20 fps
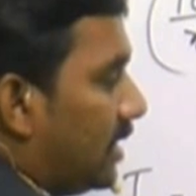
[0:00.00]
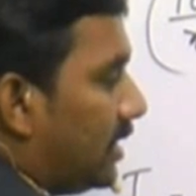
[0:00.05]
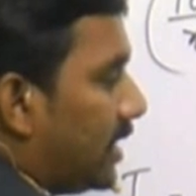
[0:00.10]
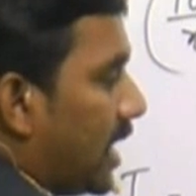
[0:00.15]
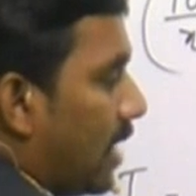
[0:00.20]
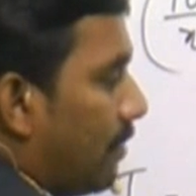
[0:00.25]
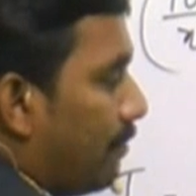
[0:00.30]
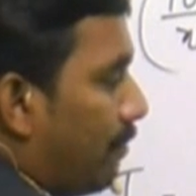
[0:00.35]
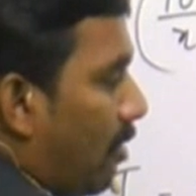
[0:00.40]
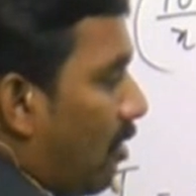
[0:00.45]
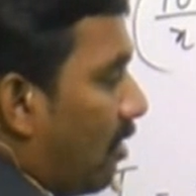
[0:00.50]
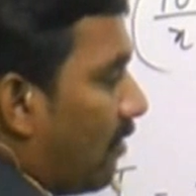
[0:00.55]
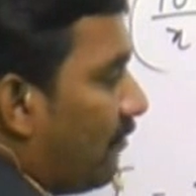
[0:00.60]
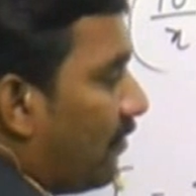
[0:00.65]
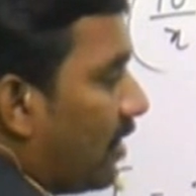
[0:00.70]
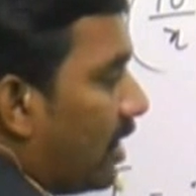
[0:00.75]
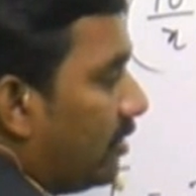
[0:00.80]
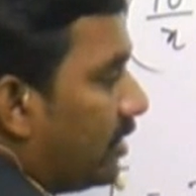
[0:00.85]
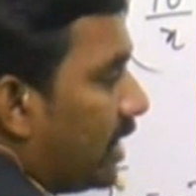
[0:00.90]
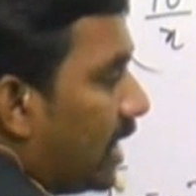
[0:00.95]
10 power
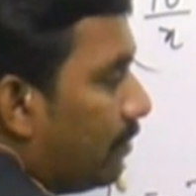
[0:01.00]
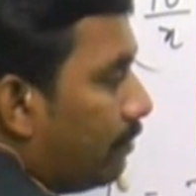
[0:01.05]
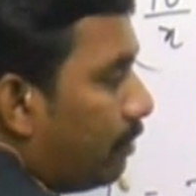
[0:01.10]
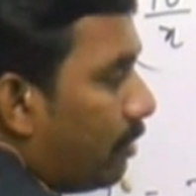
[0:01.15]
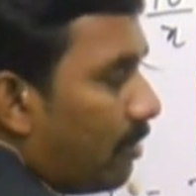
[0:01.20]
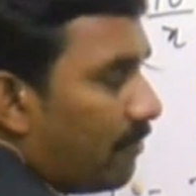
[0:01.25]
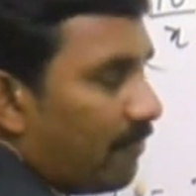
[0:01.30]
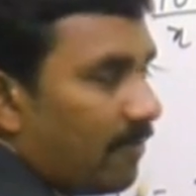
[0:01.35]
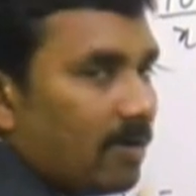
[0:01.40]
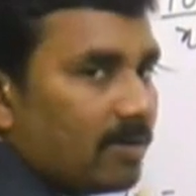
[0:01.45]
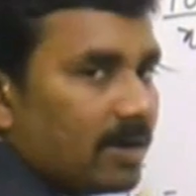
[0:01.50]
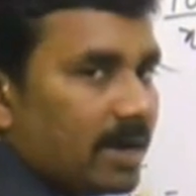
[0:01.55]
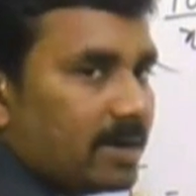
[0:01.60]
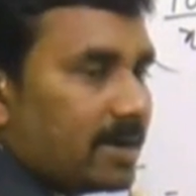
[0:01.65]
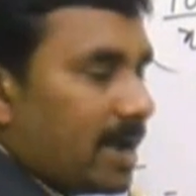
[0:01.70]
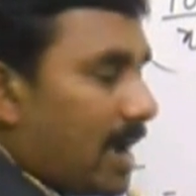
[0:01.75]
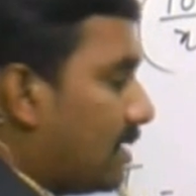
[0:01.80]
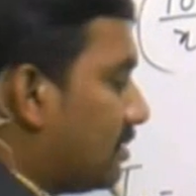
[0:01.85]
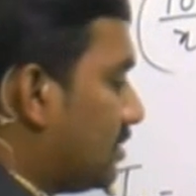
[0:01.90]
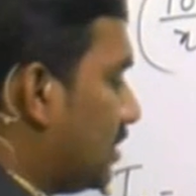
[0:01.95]
5 will get
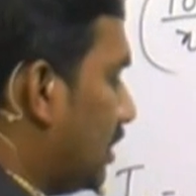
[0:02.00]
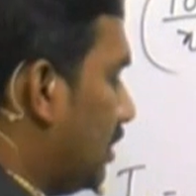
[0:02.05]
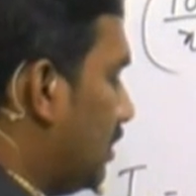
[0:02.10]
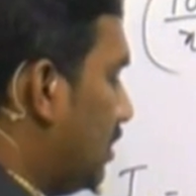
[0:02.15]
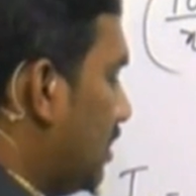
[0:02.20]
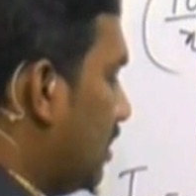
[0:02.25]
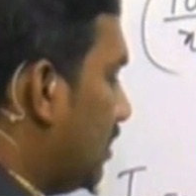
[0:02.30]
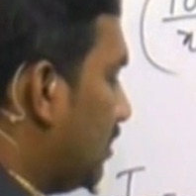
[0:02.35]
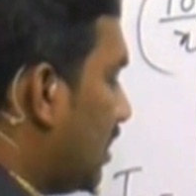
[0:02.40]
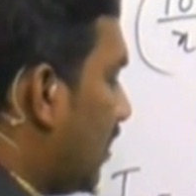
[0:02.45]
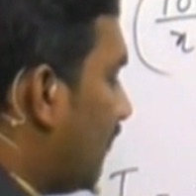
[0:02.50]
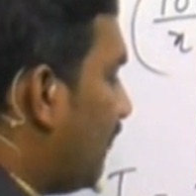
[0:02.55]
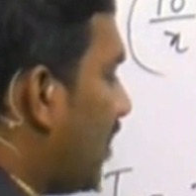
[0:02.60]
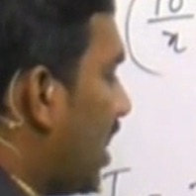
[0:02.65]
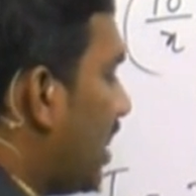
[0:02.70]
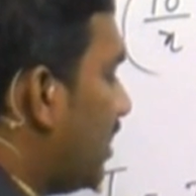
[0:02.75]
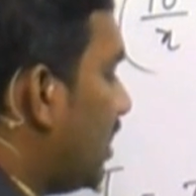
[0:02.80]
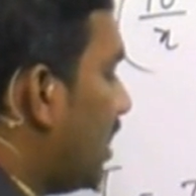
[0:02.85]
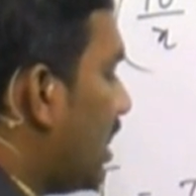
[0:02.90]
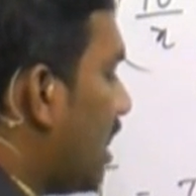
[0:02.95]
cancelled. The
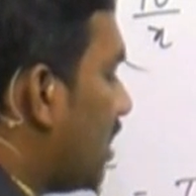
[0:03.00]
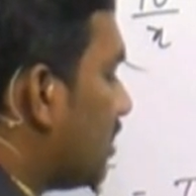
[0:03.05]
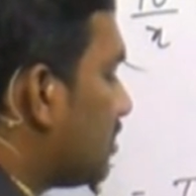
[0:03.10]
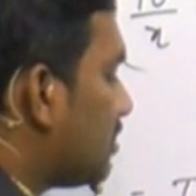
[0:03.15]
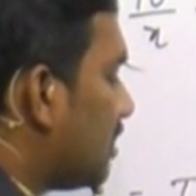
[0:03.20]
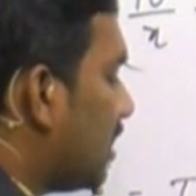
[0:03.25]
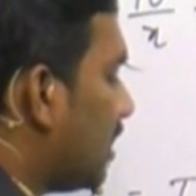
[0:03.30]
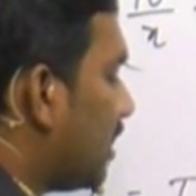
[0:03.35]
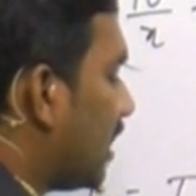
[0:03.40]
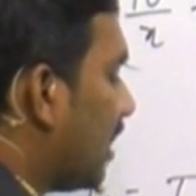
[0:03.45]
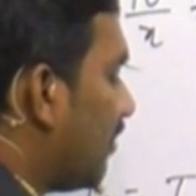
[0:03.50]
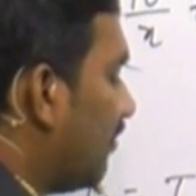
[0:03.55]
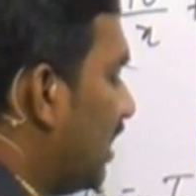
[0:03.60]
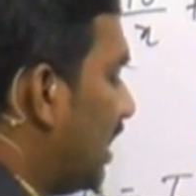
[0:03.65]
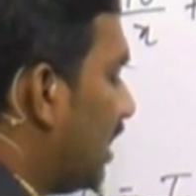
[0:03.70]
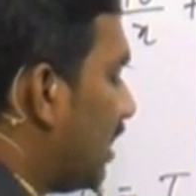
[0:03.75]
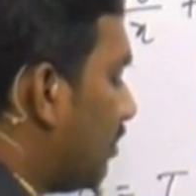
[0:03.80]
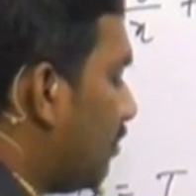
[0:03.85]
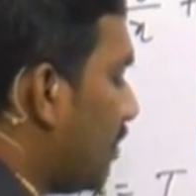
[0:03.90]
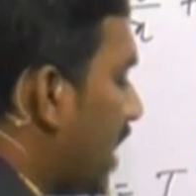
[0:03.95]
final answer
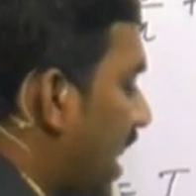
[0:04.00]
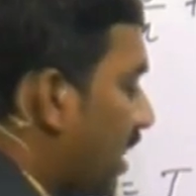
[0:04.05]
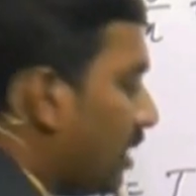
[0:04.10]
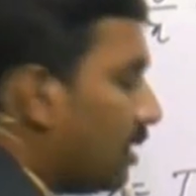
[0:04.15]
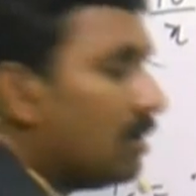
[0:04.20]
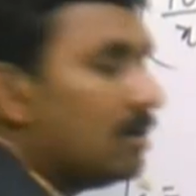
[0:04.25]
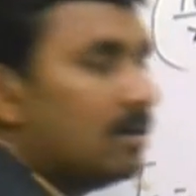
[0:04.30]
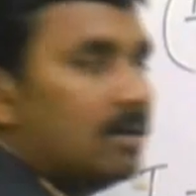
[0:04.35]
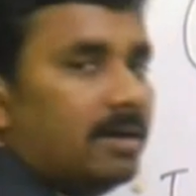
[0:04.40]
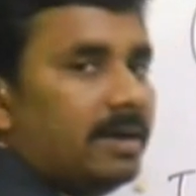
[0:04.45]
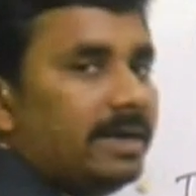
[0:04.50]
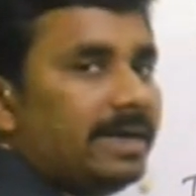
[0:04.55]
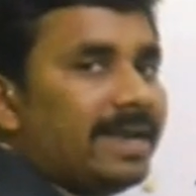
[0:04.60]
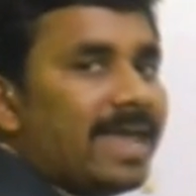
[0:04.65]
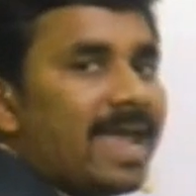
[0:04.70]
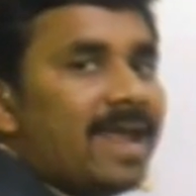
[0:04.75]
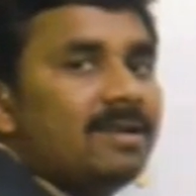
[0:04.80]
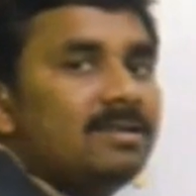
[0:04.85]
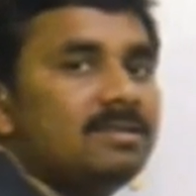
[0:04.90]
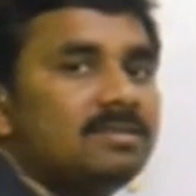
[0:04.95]
will remain
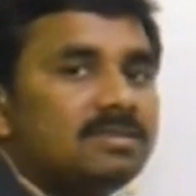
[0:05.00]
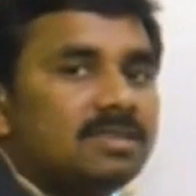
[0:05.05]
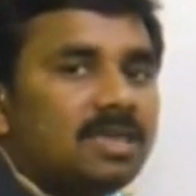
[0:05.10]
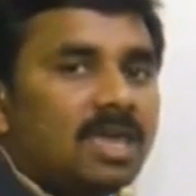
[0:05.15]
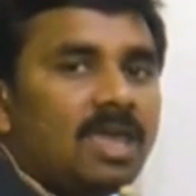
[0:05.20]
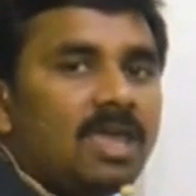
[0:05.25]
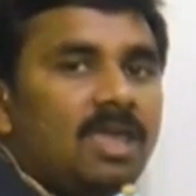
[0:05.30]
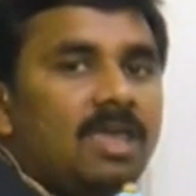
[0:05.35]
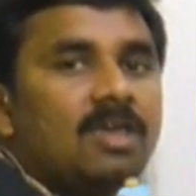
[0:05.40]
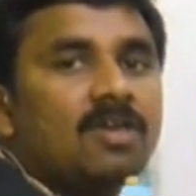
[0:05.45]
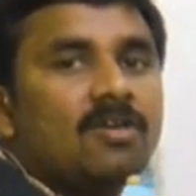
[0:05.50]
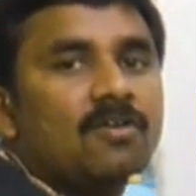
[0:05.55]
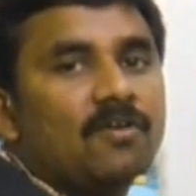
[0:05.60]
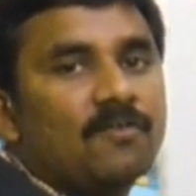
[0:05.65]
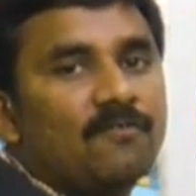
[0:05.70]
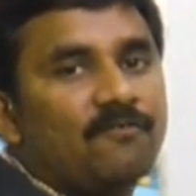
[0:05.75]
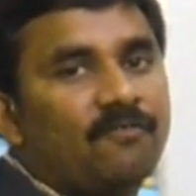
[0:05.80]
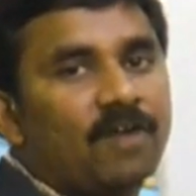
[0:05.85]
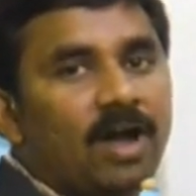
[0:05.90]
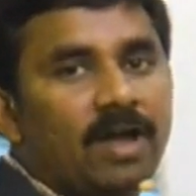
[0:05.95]

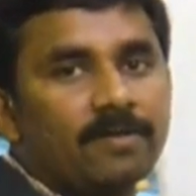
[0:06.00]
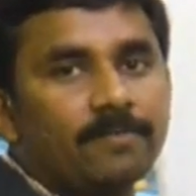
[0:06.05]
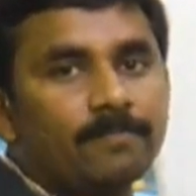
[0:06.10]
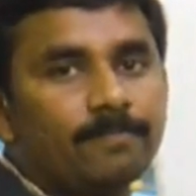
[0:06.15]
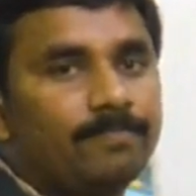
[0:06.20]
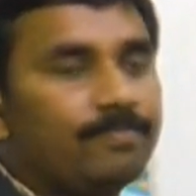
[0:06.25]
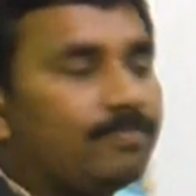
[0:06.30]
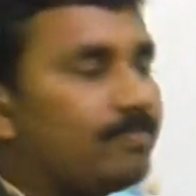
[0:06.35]
10C5.